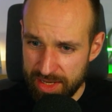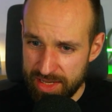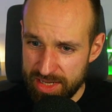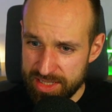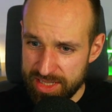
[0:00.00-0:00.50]

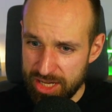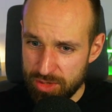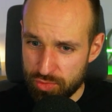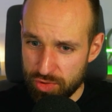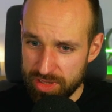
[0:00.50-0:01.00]
Is now
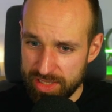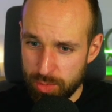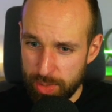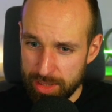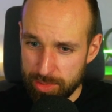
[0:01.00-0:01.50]
broadly
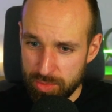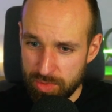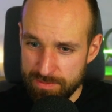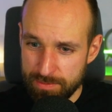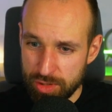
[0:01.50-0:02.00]
available
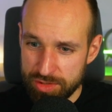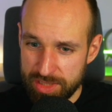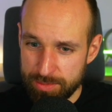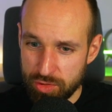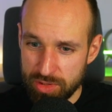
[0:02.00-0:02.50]
with
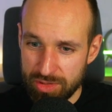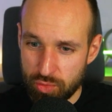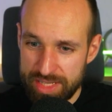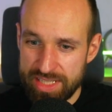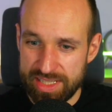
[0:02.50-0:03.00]
multimodal
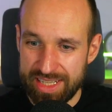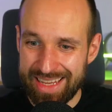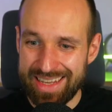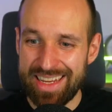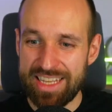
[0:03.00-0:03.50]
reasoning
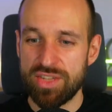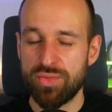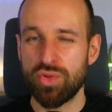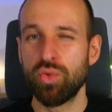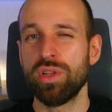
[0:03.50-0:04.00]
and native
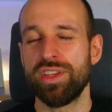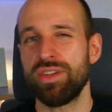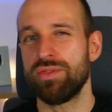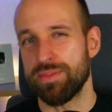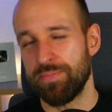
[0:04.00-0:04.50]
tool
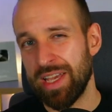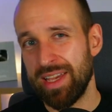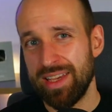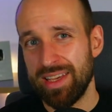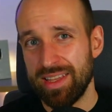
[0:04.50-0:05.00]
use.
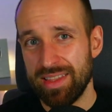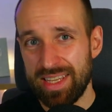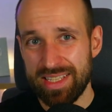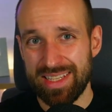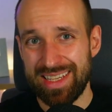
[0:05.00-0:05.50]

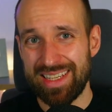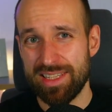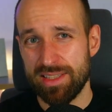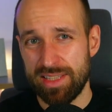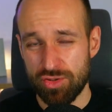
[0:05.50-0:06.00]
This
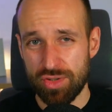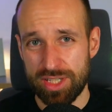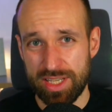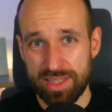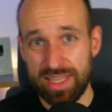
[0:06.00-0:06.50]
is the
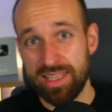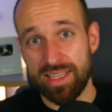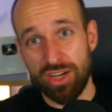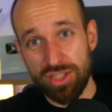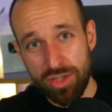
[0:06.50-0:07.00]
interesting thing
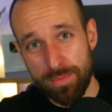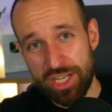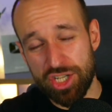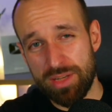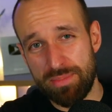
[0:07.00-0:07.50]
that I also
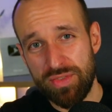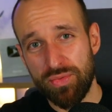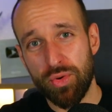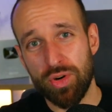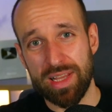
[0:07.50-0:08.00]
mentioned
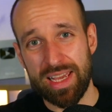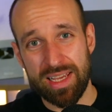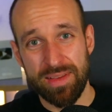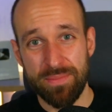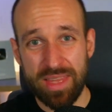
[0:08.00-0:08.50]
before,
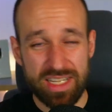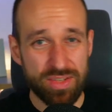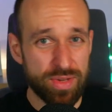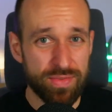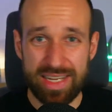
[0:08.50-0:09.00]
like
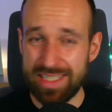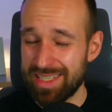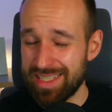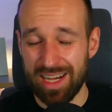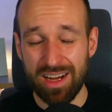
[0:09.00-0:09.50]
native
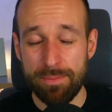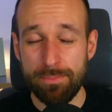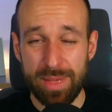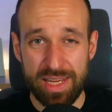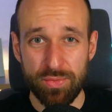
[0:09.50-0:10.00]
devices are
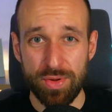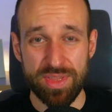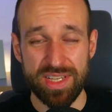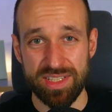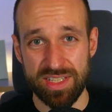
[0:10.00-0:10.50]
made for
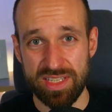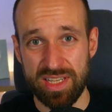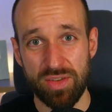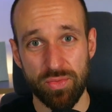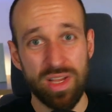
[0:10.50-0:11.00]
this
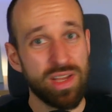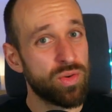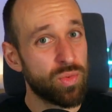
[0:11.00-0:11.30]
stuff.